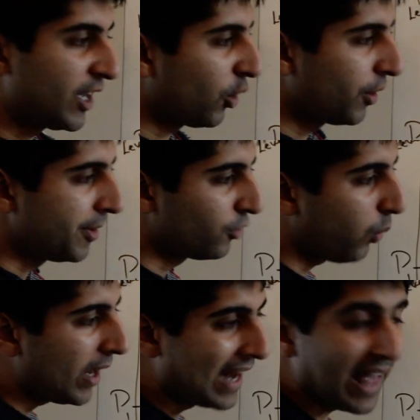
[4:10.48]
economy is
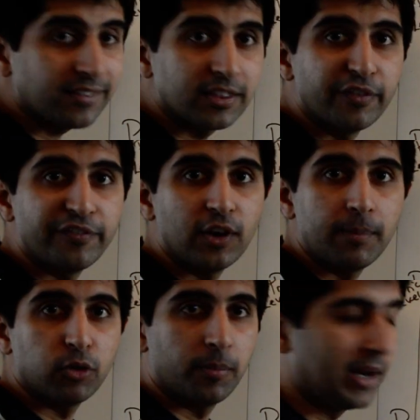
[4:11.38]
way less than the full
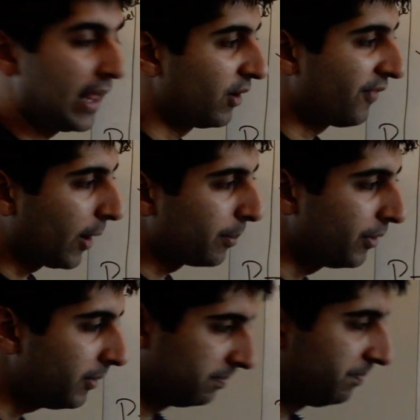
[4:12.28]
employment level of output,